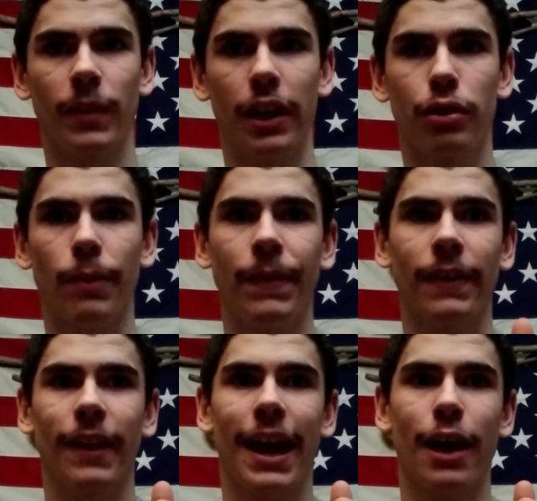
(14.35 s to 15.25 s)
It's
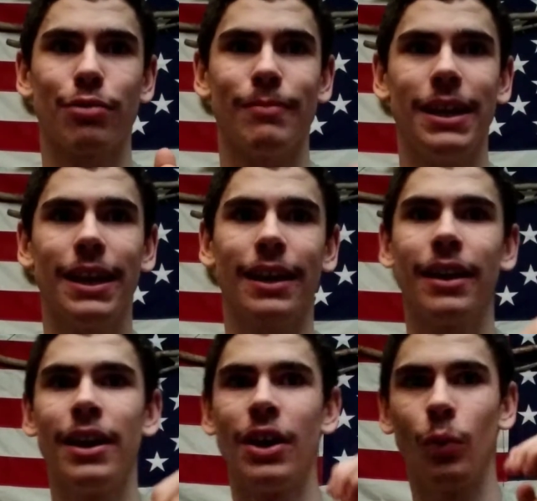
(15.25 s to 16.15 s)
something that has meaning
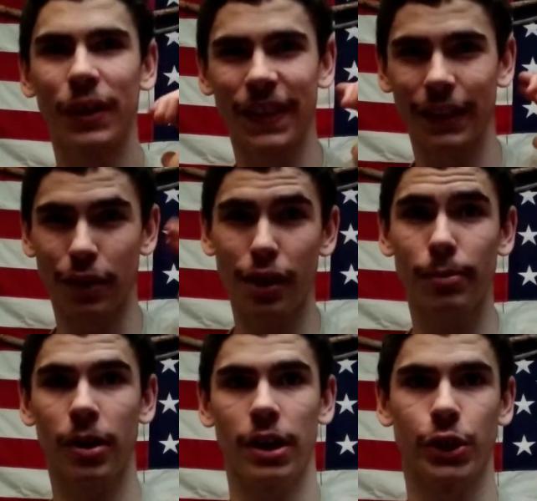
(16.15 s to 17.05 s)
within the
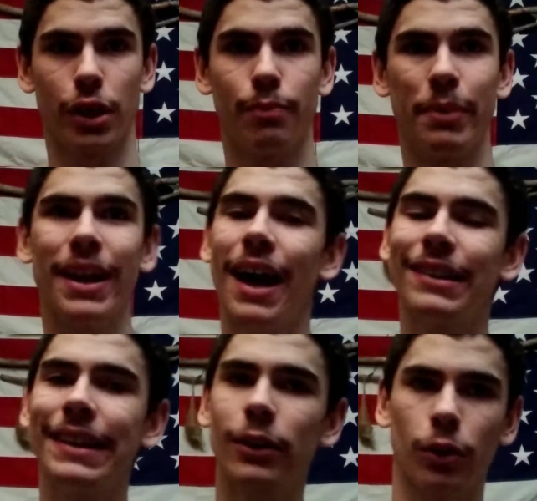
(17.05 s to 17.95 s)
subconscious, but not
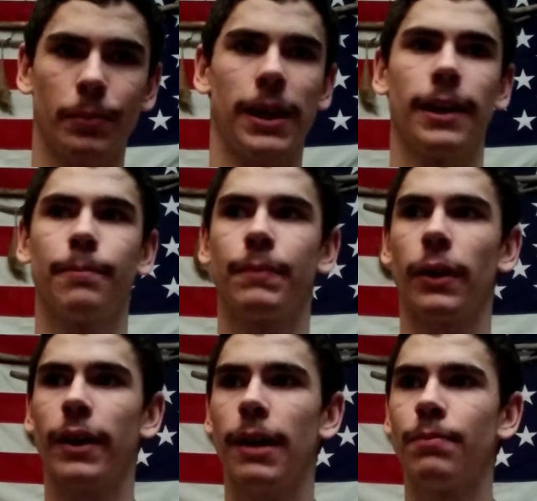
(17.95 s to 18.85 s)
literal meaning.
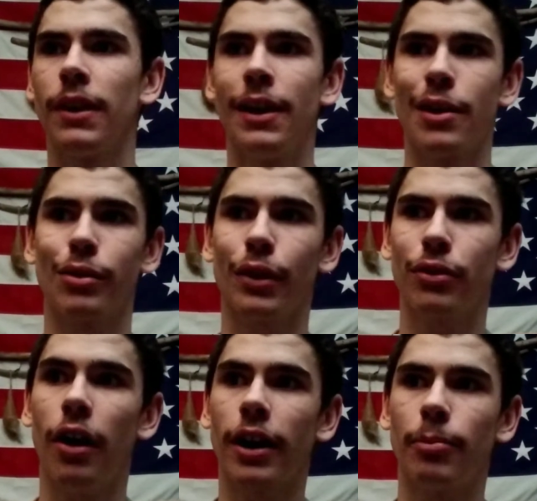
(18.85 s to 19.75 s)
Okay, so let's
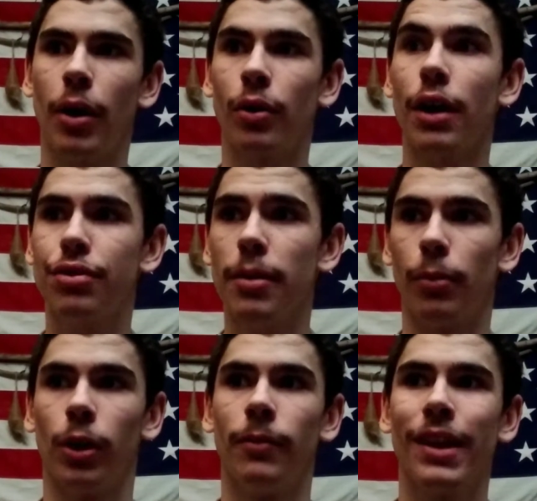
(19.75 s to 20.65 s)
talk about a
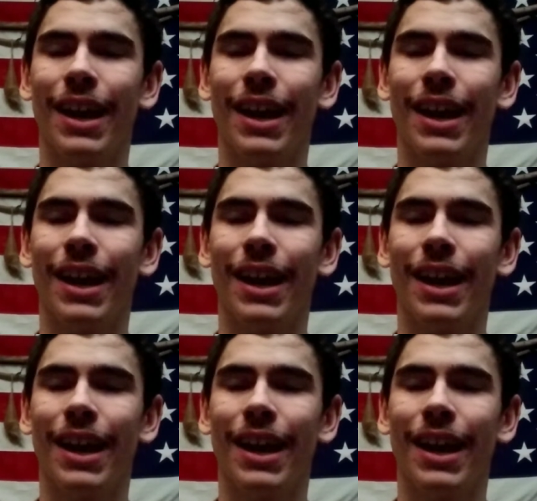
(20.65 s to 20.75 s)
symbol.